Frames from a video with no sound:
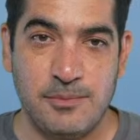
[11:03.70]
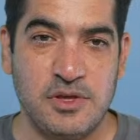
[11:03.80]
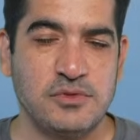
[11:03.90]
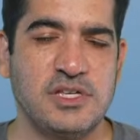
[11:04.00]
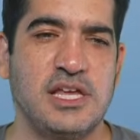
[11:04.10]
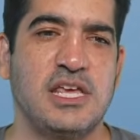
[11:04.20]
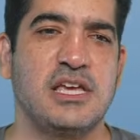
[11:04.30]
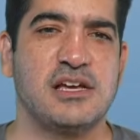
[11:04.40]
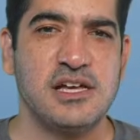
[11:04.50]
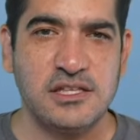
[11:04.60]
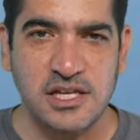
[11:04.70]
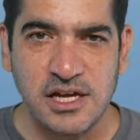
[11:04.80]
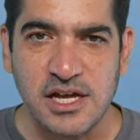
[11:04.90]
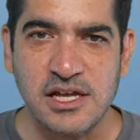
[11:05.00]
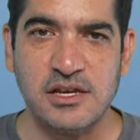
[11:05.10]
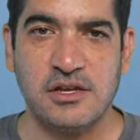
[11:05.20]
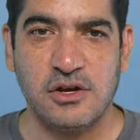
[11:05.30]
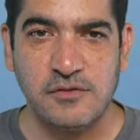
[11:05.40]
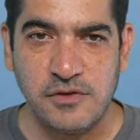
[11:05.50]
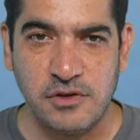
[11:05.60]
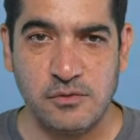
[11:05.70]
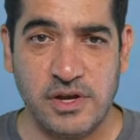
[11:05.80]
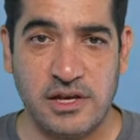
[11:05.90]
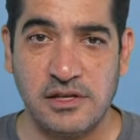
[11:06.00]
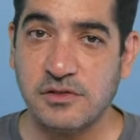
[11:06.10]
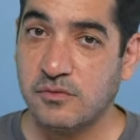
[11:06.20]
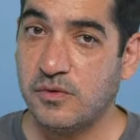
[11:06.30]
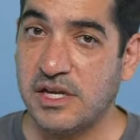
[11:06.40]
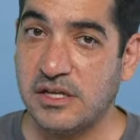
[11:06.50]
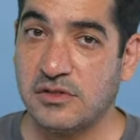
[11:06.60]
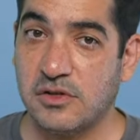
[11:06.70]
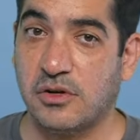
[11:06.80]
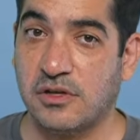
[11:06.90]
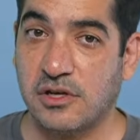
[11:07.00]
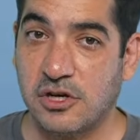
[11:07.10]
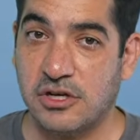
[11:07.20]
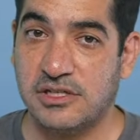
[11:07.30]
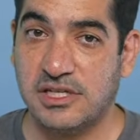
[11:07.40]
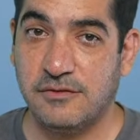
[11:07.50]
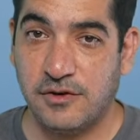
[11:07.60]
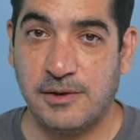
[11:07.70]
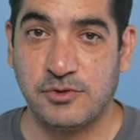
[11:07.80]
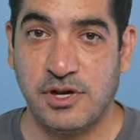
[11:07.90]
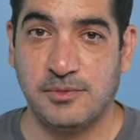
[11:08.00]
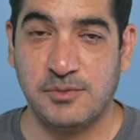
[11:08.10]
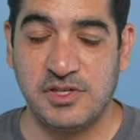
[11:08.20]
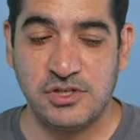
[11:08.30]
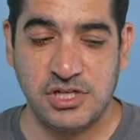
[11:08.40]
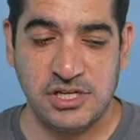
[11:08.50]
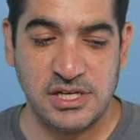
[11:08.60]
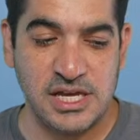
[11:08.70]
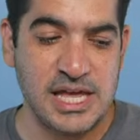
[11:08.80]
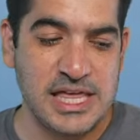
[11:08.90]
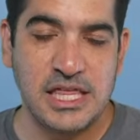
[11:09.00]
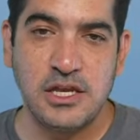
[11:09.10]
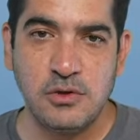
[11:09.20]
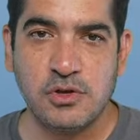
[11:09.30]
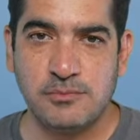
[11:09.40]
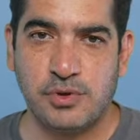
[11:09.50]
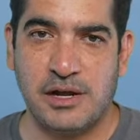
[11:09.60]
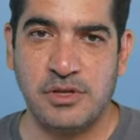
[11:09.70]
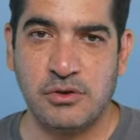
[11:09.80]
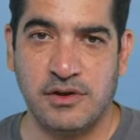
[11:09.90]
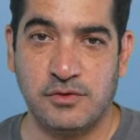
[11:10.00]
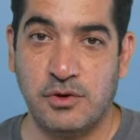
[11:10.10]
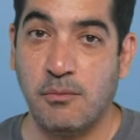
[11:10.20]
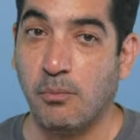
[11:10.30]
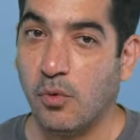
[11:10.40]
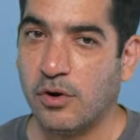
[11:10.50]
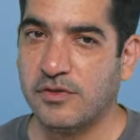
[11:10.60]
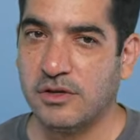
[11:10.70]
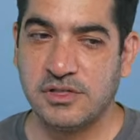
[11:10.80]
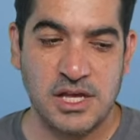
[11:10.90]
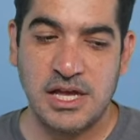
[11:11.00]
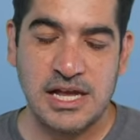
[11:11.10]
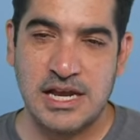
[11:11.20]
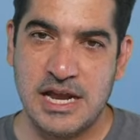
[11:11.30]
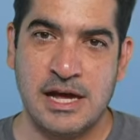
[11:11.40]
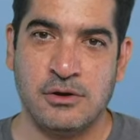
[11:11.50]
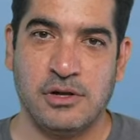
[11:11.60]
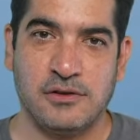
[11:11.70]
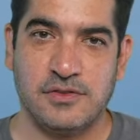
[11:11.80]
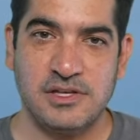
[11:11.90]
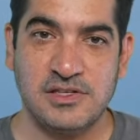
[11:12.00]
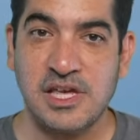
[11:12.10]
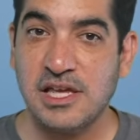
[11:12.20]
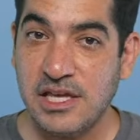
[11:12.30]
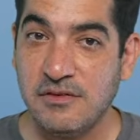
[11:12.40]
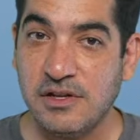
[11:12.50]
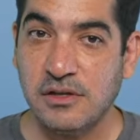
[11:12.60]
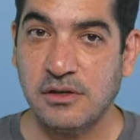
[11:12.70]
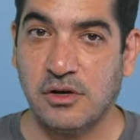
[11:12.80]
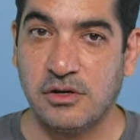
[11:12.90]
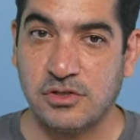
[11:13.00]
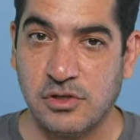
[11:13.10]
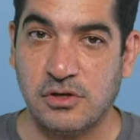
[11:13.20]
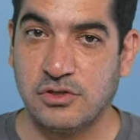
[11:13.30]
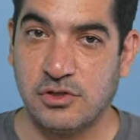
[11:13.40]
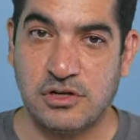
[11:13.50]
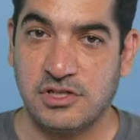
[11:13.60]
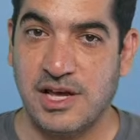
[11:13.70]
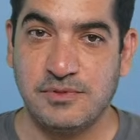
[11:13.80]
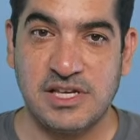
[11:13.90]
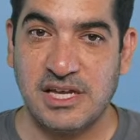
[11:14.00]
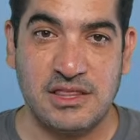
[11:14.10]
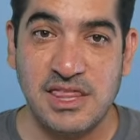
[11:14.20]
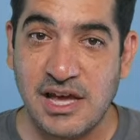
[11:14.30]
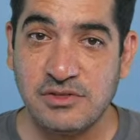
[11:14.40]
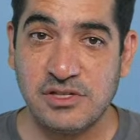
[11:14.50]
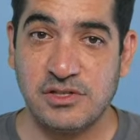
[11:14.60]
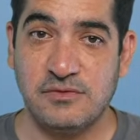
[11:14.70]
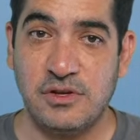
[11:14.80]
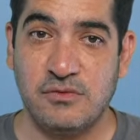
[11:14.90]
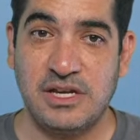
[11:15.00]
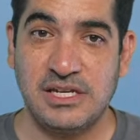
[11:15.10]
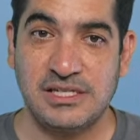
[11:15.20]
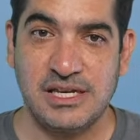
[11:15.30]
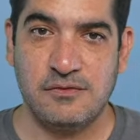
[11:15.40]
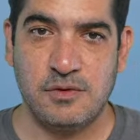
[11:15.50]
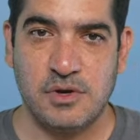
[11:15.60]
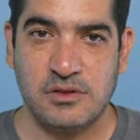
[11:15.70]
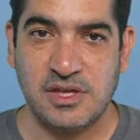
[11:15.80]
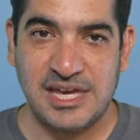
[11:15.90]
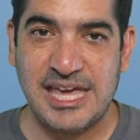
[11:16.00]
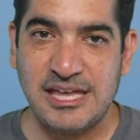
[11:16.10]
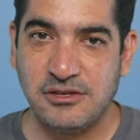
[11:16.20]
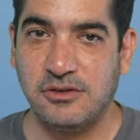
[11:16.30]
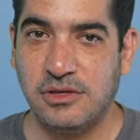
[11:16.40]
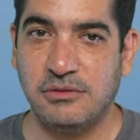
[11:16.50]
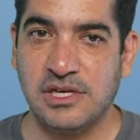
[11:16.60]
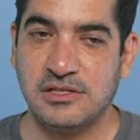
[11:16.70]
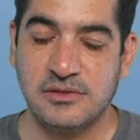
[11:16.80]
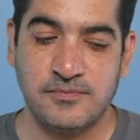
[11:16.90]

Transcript: that was getting a ton of new ratings are the currency for App Store optimization, then you could probably go after more of those. Not all of these. Even large apps that get thousands of new ratings every month can't do this.